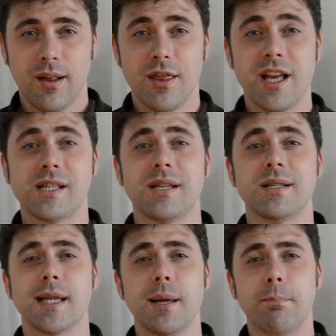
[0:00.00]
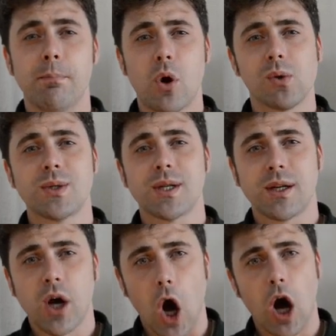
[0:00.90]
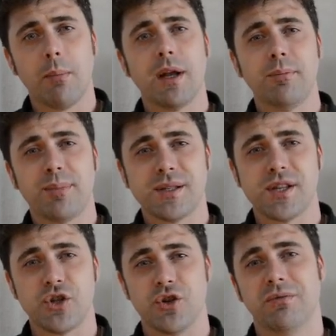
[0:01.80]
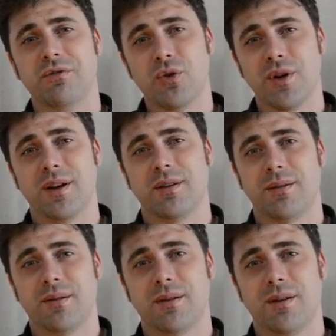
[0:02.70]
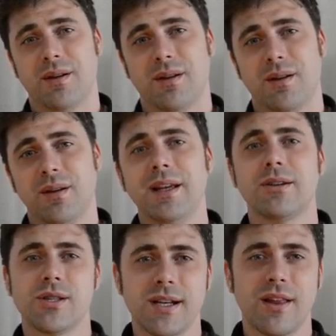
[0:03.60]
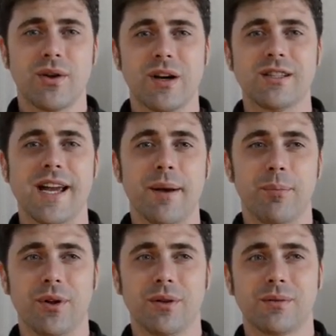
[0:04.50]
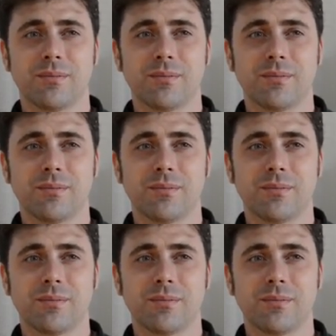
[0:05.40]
This is the most common position for it. Here's another example.